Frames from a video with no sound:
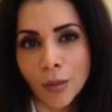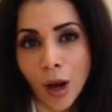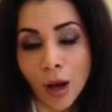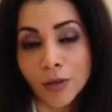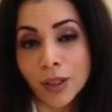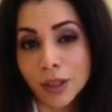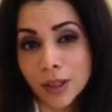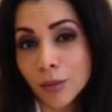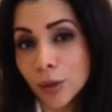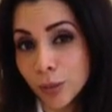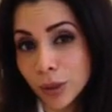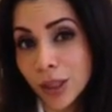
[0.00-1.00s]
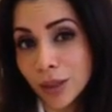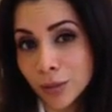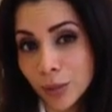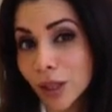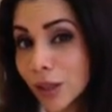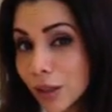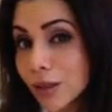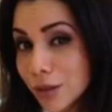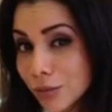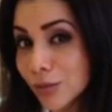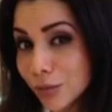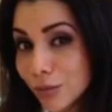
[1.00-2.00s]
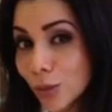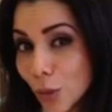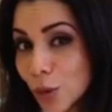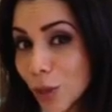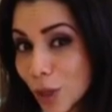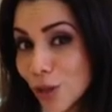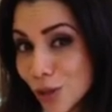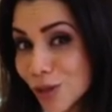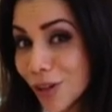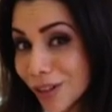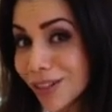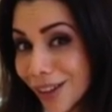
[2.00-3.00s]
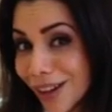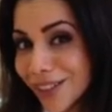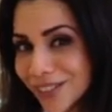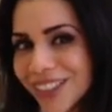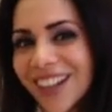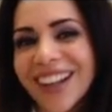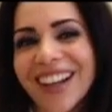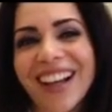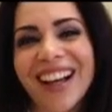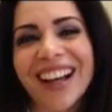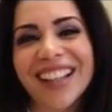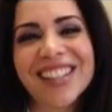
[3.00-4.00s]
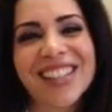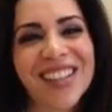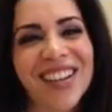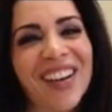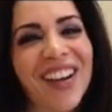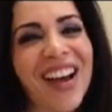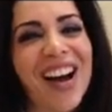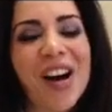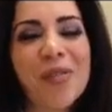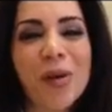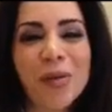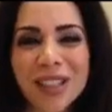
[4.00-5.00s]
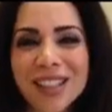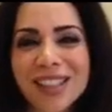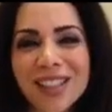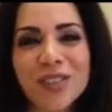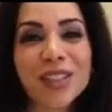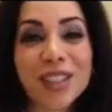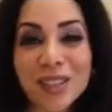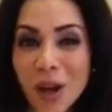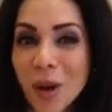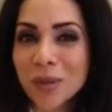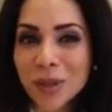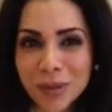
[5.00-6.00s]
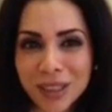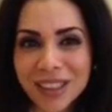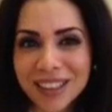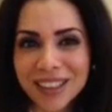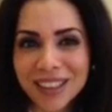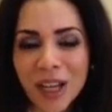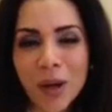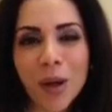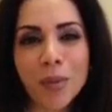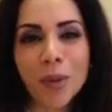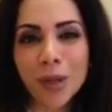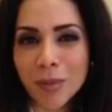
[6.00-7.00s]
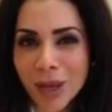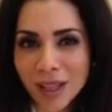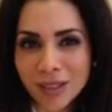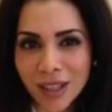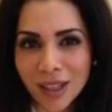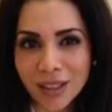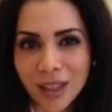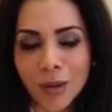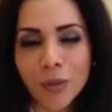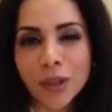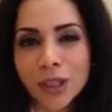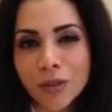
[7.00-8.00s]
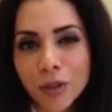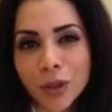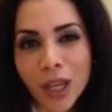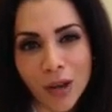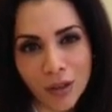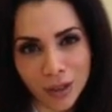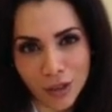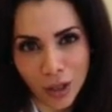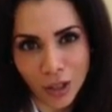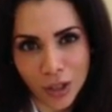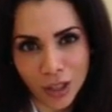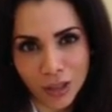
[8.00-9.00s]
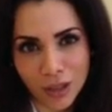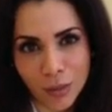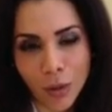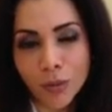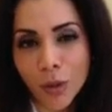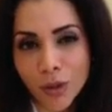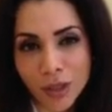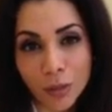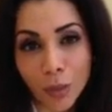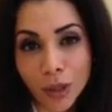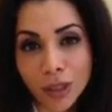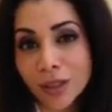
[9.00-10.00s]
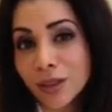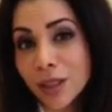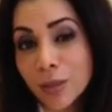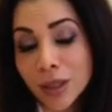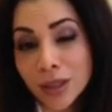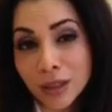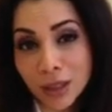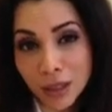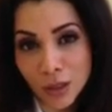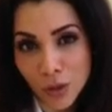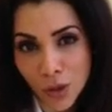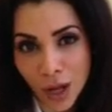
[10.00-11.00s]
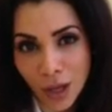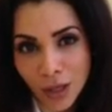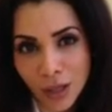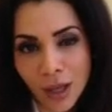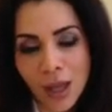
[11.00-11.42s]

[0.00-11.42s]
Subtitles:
obviously will bleed because most patients are alive. So what we need to do is stop the bleeding, put a Band-Aid, and we'll give you care instructions, but most importantly to keep it clean and dry